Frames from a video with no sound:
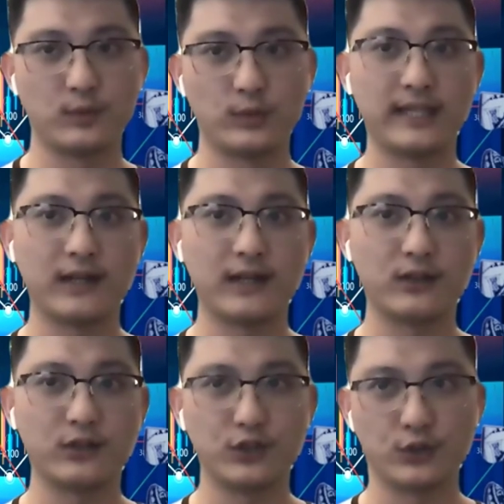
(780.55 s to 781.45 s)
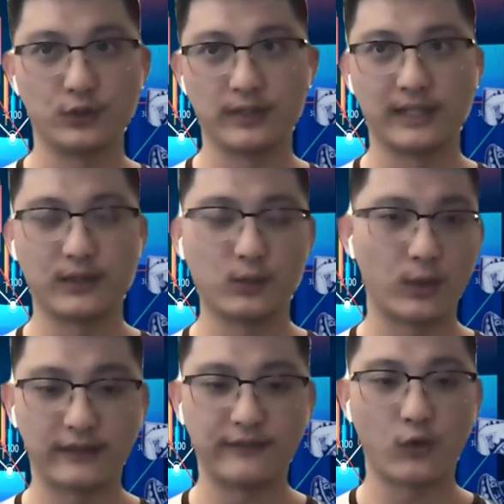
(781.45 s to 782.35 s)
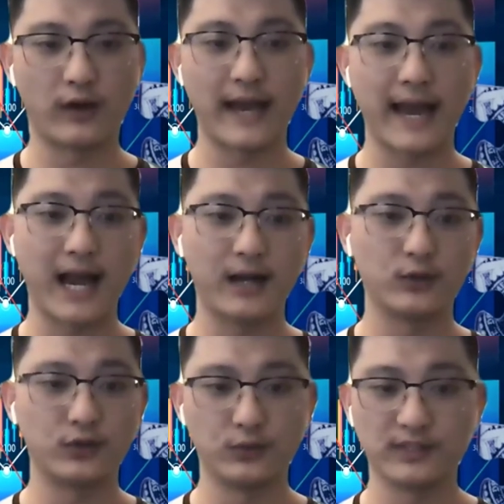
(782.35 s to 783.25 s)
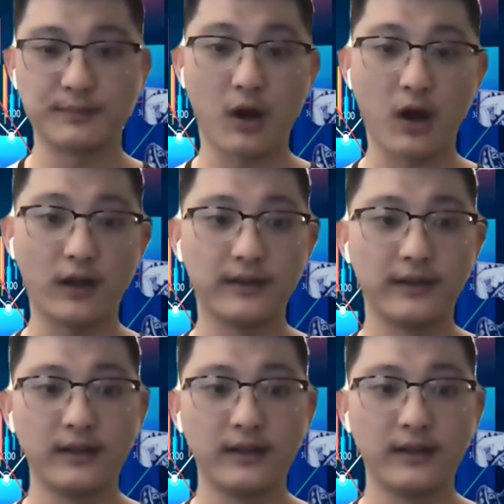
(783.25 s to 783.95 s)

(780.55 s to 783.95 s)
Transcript: we tell you like what we're looking for, how to spot